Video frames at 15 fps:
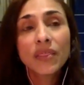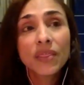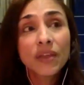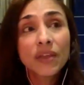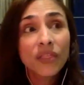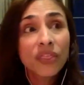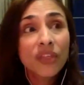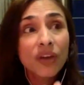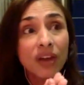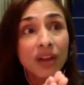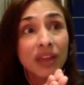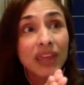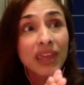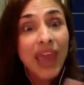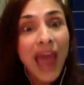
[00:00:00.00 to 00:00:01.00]
the
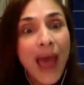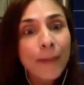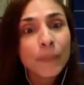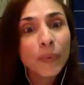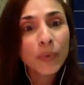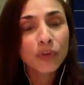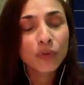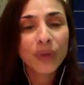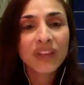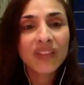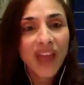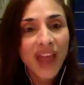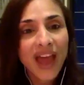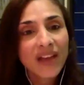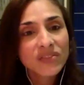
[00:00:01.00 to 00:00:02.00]
gap between the
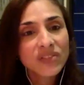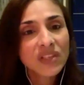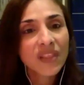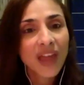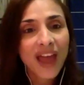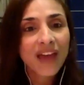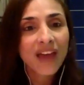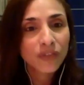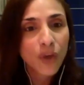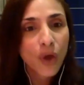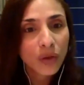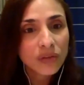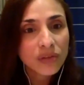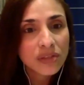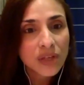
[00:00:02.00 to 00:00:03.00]
haves and the
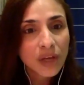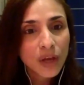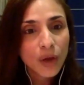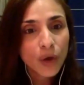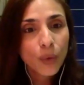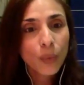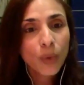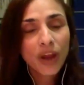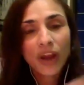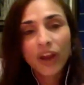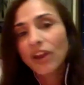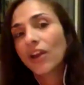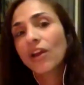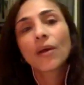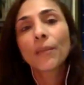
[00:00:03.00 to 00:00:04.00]
have-nots,
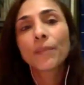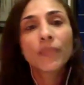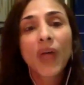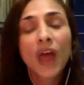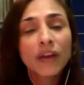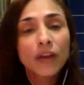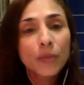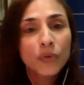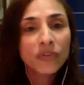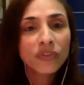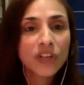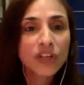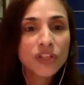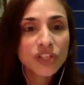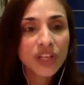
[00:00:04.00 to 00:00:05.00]
where
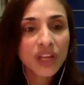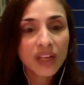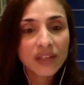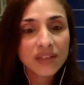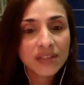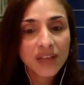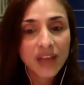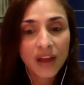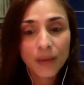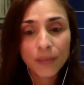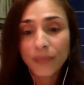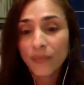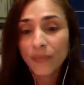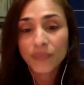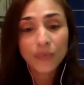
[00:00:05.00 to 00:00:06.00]
underprivileged kids
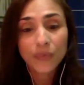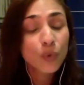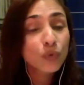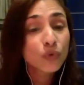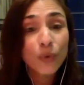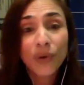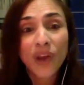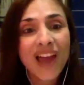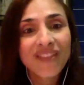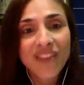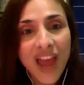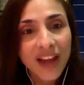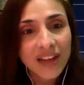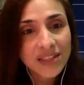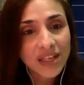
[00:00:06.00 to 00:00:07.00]
who don't have
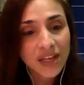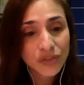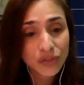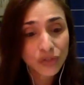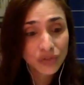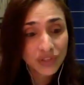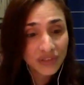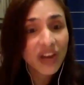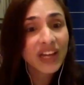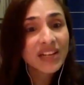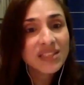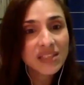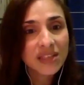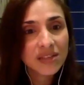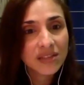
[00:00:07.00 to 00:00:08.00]
access to
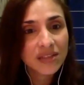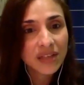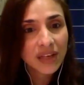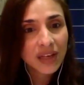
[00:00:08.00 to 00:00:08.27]
devices,